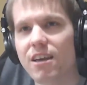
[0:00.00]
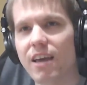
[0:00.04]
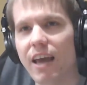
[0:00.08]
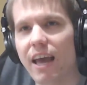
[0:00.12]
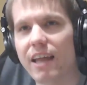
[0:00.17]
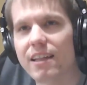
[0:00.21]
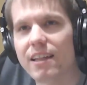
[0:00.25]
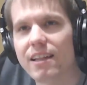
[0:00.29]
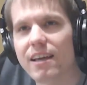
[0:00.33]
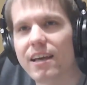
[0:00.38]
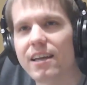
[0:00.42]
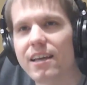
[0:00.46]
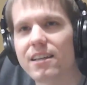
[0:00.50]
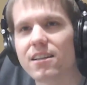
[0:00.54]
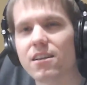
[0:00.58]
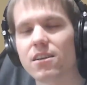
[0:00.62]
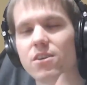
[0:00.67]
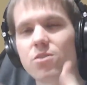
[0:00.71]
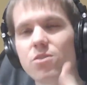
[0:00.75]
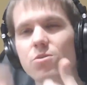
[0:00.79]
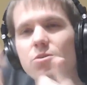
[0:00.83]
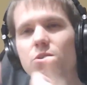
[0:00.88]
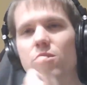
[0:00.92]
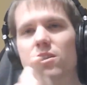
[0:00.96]
And then
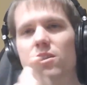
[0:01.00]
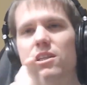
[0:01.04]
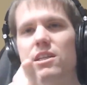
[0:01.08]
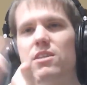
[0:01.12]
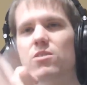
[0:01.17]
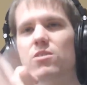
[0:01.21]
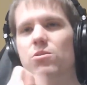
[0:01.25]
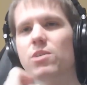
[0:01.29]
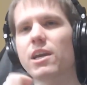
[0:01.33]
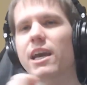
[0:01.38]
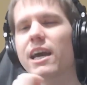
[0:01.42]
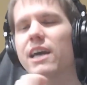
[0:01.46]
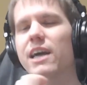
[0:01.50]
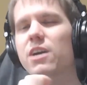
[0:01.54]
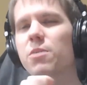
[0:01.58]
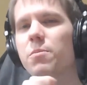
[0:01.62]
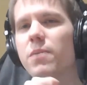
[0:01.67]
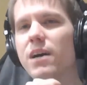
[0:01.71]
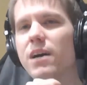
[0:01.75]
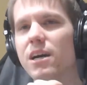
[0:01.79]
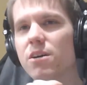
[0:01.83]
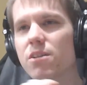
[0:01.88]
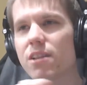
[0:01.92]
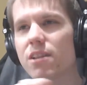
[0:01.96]
you don't need to care
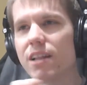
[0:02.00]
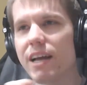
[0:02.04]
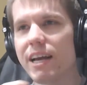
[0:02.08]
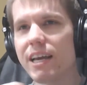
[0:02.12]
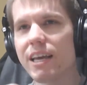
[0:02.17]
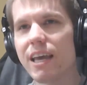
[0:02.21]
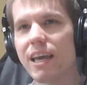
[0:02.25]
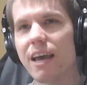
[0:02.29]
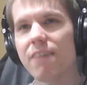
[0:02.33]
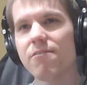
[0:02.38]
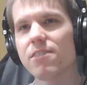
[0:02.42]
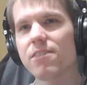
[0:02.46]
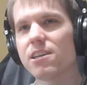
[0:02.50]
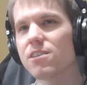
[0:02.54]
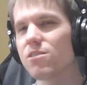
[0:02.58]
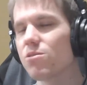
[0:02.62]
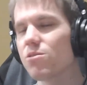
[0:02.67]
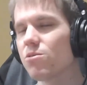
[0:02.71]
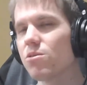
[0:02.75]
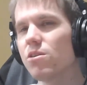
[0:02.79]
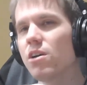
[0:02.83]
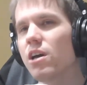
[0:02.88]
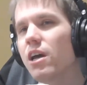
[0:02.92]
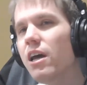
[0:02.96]
about like having
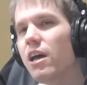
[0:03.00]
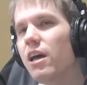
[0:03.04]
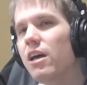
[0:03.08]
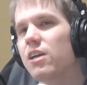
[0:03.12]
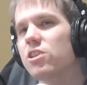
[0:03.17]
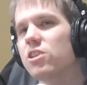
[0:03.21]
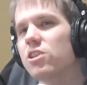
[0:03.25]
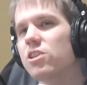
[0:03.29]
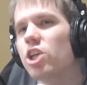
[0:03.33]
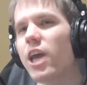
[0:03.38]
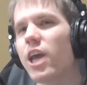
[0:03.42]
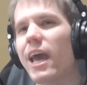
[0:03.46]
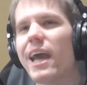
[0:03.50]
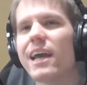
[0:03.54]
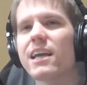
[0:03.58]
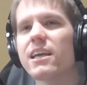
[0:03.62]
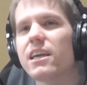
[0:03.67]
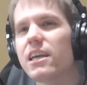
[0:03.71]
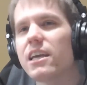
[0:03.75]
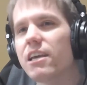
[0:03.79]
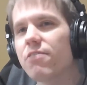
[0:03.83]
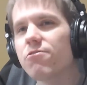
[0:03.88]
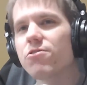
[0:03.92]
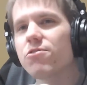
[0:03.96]
to check
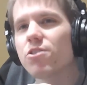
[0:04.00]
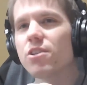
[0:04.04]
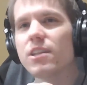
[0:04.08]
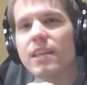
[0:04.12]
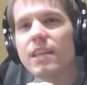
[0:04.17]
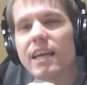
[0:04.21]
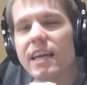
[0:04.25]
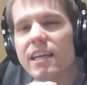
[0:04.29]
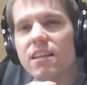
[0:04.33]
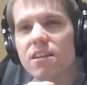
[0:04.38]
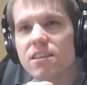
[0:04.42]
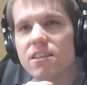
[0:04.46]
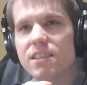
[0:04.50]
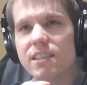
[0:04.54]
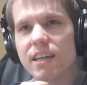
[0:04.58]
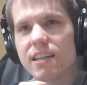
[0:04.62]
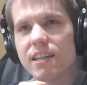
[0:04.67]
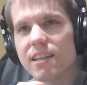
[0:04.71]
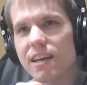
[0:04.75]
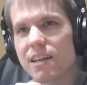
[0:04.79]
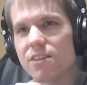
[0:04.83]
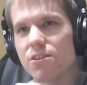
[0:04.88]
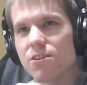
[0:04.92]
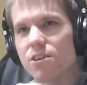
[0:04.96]
if the data
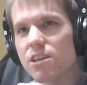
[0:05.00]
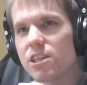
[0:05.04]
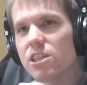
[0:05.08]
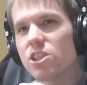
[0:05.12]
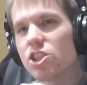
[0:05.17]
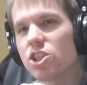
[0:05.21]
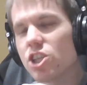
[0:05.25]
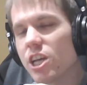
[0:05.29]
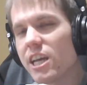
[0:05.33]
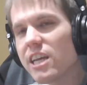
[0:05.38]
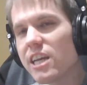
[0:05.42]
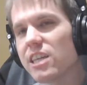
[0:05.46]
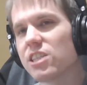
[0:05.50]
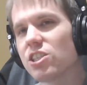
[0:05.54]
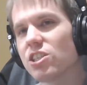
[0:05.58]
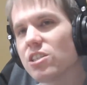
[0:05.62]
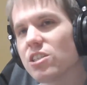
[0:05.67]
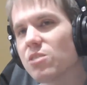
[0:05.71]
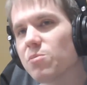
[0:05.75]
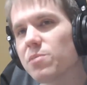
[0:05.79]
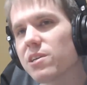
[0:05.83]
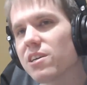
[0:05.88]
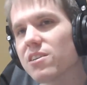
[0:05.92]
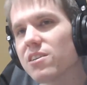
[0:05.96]
set underneath
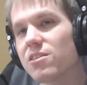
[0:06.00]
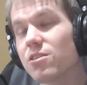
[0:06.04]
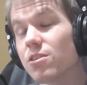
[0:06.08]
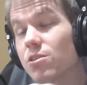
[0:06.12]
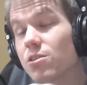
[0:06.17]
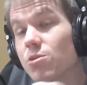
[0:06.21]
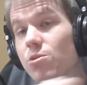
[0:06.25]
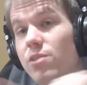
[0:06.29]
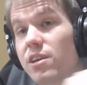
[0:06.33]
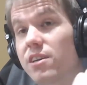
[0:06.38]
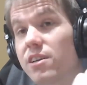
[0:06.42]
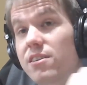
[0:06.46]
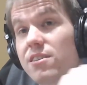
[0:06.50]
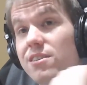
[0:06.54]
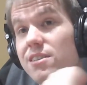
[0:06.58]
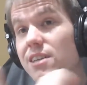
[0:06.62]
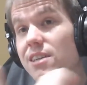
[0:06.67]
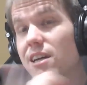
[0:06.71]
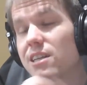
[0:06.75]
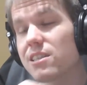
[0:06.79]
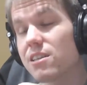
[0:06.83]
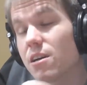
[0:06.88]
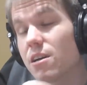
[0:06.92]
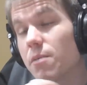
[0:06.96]
changes, because the query
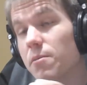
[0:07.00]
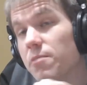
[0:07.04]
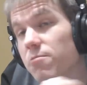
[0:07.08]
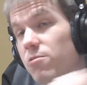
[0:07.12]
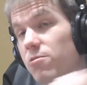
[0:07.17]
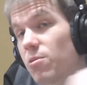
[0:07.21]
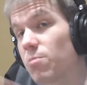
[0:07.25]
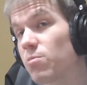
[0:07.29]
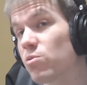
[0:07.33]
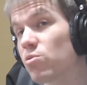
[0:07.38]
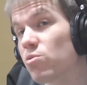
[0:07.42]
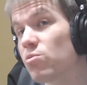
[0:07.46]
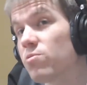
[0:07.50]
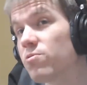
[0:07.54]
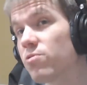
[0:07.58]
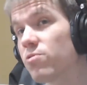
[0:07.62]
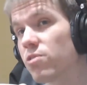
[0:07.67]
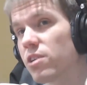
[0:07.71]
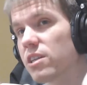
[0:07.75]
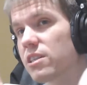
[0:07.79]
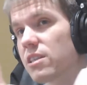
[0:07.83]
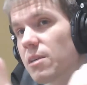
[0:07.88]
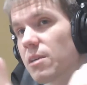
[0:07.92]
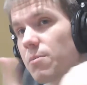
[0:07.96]
results coming from room, for
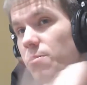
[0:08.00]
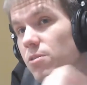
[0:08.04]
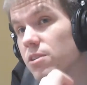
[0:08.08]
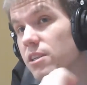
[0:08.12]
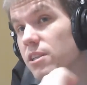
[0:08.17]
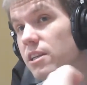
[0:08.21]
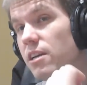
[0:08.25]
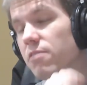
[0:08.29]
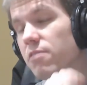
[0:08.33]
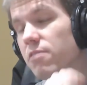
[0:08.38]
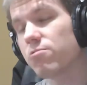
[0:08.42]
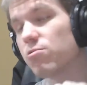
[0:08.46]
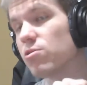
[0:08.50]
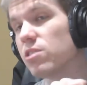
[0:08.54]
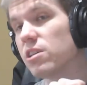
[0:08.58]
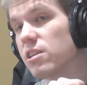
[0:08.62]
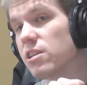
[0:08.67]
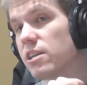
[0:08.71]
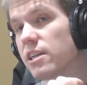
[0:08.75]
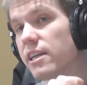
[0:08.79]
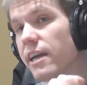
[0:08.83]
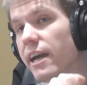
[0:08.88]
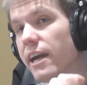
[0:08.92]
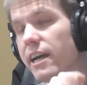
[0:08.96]
example, they are fully
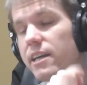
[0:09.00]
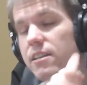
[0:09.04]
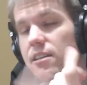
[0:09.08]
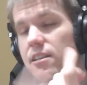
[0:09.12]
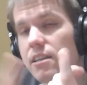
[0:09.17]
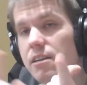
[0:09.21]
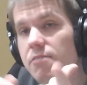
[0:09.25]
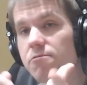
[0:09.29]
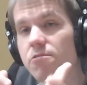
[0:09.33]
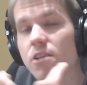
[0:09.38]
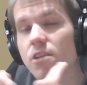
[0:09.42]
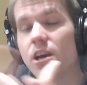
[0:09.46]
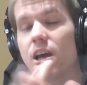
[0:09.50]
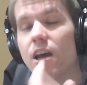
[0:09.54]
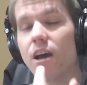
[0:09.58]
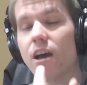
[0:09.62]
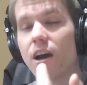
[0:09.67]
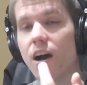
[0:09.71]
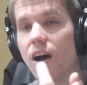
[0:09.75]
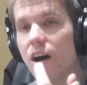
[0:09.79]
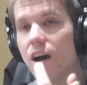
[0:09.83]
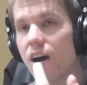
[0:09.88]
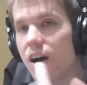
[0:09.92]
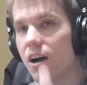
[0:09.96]
reactive.
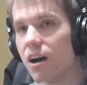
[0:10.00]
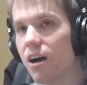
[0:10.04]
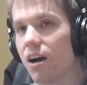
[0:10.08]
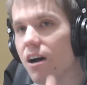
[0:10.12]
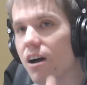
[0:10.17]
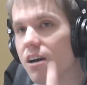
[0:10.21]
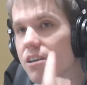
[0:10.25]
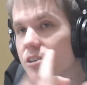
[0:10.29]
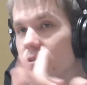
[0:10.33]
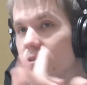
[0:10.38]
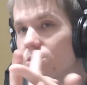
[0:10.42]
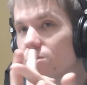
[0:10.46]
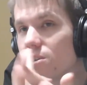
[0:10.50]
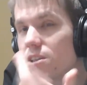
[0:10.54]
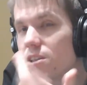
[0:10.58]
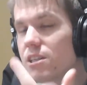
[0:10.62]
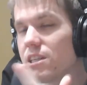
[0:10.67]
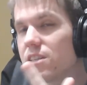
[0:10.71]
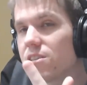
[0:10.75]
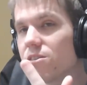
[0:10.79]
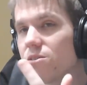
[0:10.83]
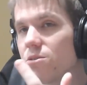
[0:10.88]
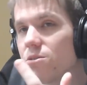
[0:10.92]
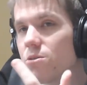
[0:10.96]
You don't
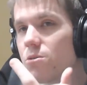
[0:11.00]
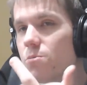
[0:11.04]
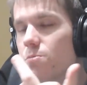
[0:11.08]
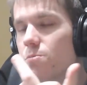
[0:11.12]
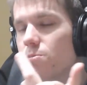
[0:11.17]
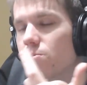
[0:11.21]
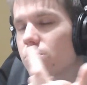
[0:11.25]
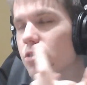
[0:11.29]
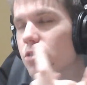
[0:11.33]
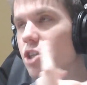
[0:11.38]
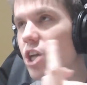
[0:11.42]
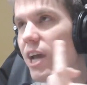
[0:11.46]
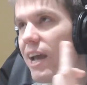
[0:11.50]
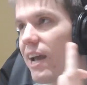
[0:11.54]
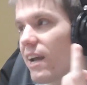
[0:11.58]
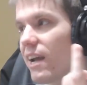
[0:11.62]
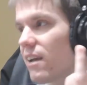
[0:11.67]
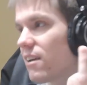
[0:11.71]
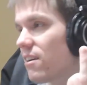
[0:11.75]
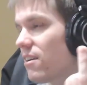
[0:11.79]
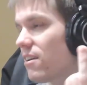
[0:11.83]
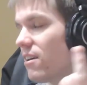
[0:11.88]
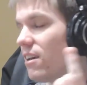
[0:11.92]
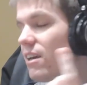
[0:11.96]
need to
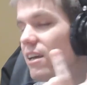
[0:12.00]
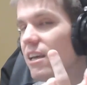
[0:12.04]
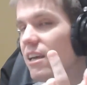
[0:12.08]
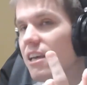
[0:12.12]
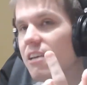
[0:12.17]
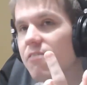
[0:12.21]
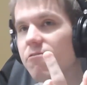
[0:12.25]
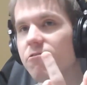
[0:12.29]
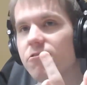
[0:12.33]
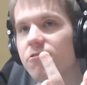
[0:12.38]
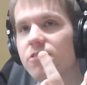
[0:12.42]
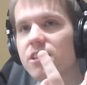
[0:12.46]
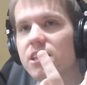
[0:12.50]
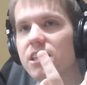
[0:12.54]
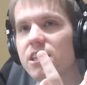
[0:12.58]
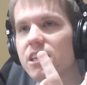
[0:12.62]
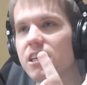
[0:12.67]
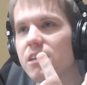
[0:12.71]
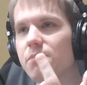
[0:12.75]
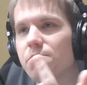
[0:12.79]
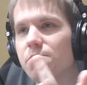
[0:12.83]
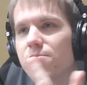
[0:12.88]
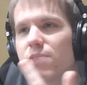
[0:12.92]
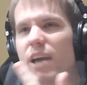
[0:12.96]
check if
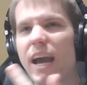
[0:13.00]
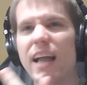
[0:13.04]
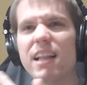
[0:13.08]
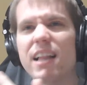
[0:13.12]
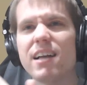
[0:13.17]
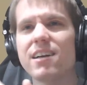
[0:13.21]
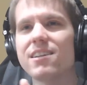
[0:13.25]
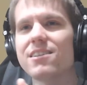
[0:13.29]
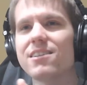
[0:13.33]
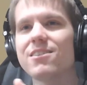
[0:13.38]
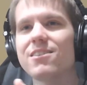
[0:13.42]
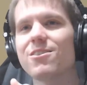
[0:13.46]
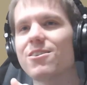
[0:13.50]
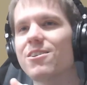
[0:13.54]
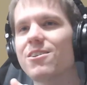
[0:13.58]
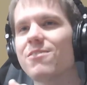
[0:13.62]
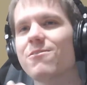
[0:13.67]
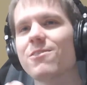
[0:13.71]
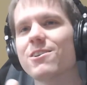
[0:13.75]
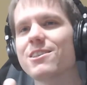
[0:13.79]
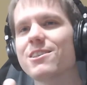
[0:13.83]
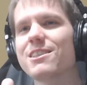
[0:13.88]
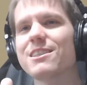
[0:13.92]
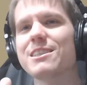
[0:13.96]
the calendar
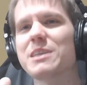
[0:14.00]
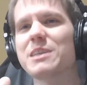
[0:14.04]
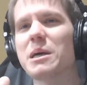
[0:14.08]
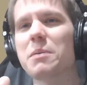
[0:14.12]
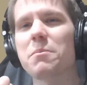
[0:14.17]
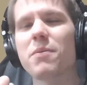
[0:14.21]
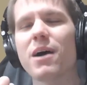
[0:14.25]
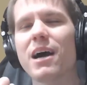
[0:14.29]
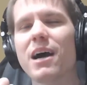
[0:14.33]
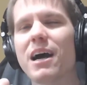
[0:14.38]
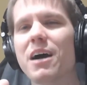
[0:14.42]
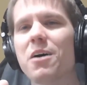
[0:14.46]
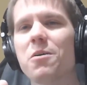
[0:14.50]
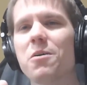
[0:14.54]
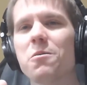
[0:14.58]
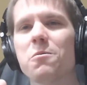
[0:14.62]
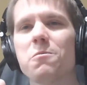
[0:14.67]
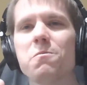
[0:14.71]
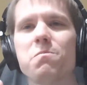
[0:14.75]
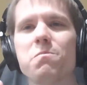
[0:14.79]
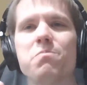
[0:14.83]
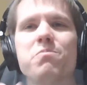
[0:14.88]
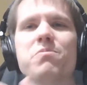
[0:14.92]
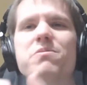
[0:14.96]
was
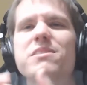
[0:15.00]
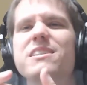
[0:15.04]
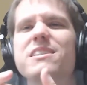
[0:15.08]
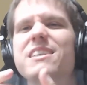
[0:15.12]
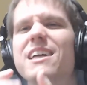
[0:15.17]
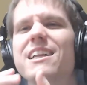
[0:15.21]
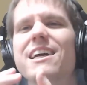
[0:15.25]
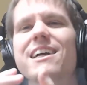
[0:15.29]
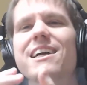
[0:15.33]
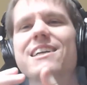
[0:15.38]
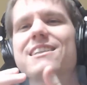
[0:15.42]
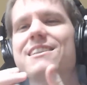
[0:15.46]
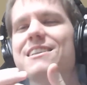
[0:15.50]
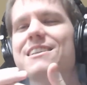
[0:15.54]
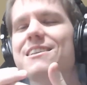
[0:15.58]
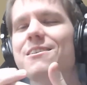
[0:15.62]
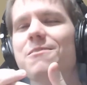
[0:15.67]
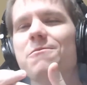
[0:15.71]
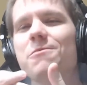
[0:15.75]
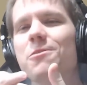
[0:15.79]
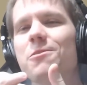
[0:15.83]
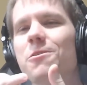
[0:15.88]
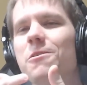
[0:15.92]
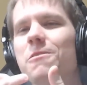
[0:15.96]
somehow selected
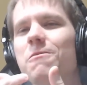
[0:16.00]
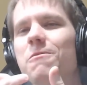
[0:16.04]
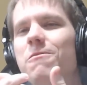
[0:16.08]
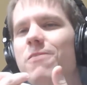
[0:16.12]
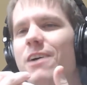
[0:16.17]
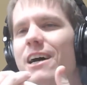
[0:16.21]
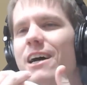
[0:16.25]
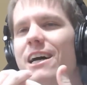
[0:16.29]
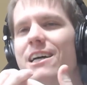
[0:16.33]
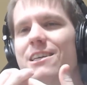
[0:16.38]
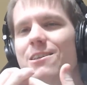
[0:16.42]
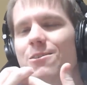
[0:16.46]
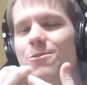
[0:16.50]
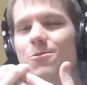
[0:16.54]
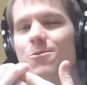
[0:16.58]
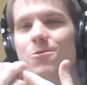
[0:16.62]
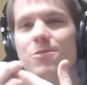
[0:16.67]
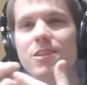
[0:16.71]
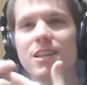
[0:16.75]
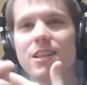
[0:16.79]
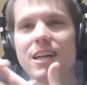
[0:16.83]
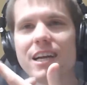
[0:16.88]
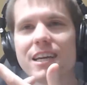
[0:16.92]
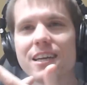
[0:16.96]
a wrong
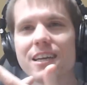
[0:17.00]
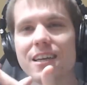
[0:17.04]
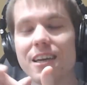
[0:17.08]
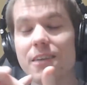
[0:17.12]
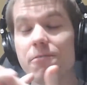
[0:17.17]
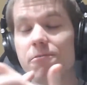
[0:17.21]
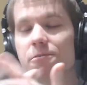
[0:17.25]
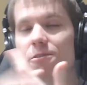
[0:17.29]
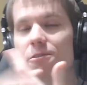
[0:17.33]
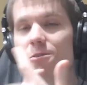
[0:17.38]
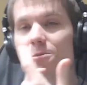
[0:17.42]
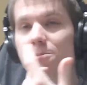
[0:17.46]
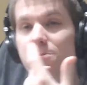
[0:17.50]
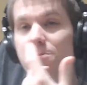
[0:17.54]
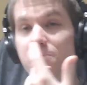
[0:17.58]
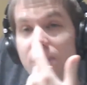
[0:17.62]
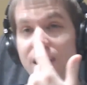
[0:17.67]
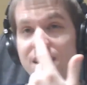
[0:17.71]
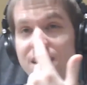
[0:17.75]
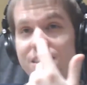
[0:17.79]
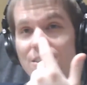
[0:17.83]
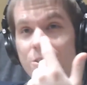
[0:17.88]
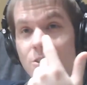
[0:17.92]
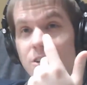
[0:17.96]
value. Like if you
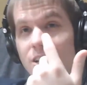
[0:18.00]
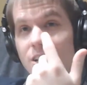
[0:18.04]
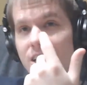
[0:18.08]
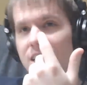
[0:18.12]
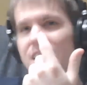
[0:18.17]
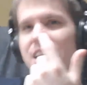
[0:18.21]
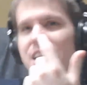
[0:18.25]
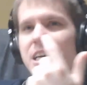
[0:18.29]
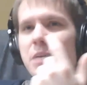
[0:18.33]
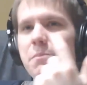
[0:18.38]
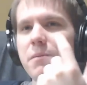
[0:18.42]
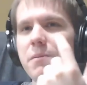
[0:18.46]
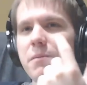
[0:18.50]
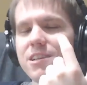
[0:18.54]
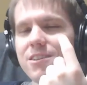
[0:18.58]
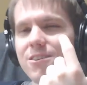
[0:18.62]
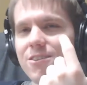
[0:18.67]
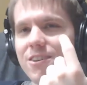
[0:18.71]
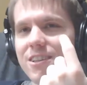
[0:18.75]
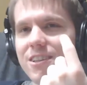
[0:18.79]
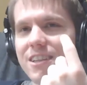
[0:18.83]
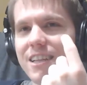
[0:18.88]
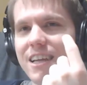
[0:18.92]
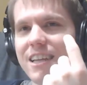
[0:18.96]
press the clear
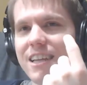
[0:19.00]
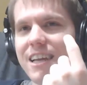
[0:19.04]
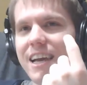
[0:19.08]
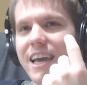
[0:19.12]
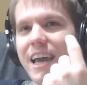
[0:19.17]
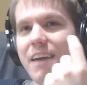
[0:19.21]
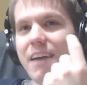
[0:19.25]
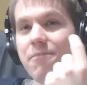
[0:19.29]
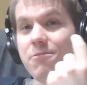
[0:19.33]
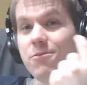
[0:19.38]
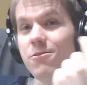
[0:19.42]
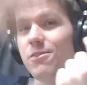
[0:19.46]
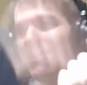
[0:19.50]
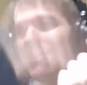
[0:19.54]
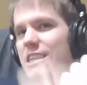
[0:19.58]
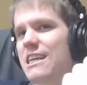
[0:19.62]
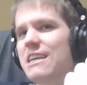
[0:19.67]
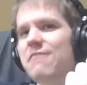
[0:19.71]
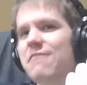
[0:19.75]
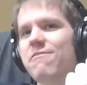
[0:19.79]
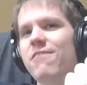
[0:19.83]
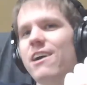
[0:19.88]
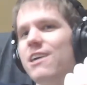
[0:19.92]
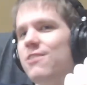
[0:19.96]
button, then I have to
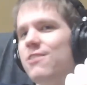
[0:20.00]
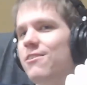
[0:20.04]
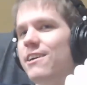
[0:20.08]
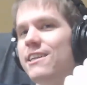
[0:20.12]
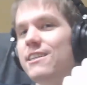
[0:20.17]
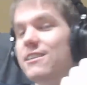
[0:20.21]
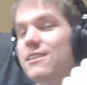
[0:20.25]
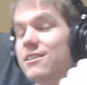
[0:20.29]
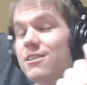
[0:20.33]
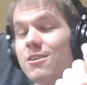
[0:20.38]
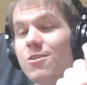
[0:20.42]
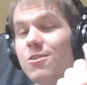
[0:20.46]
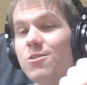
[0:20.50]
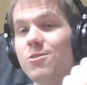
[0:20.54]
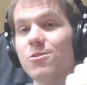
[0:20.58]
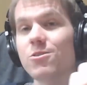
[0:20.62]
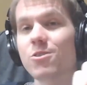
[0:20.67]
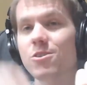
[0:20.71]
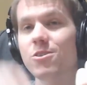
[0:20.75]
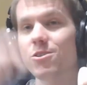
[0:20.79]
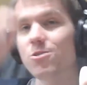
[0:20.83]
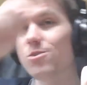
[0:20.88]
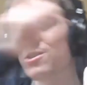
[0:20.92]
reevaluate this. No, you don't.